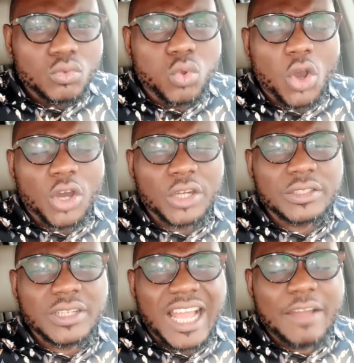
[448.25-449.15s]
word
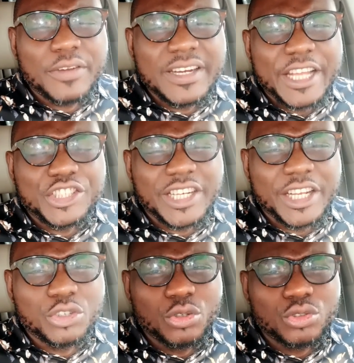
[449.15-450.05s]
every
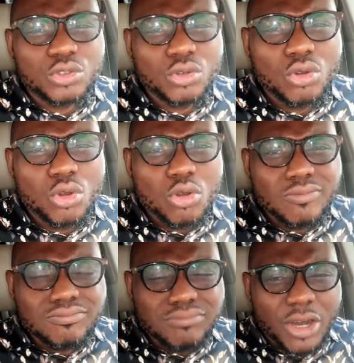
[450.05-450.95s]
Nigerian youth
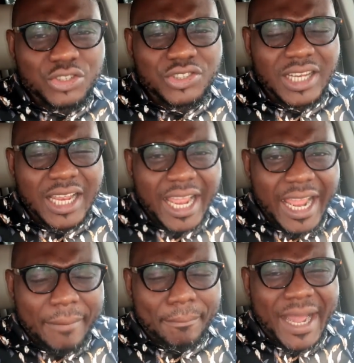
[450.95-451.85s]
must
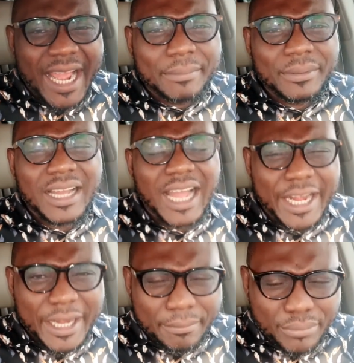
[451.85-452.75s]
imbibe
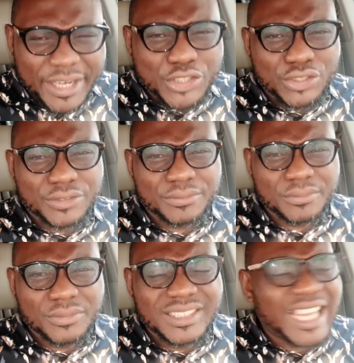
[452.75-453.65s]
and embrace.
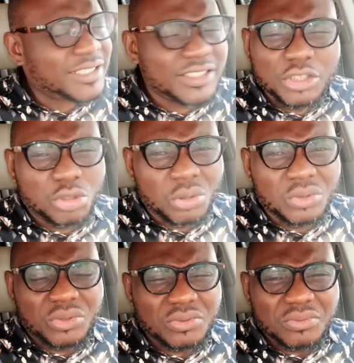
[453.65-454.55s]
That is the
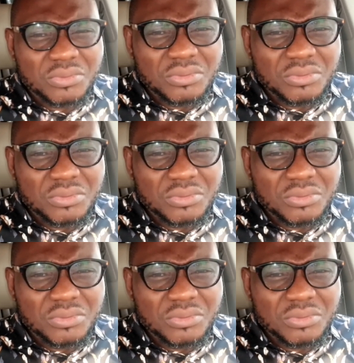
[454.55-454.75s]
truth.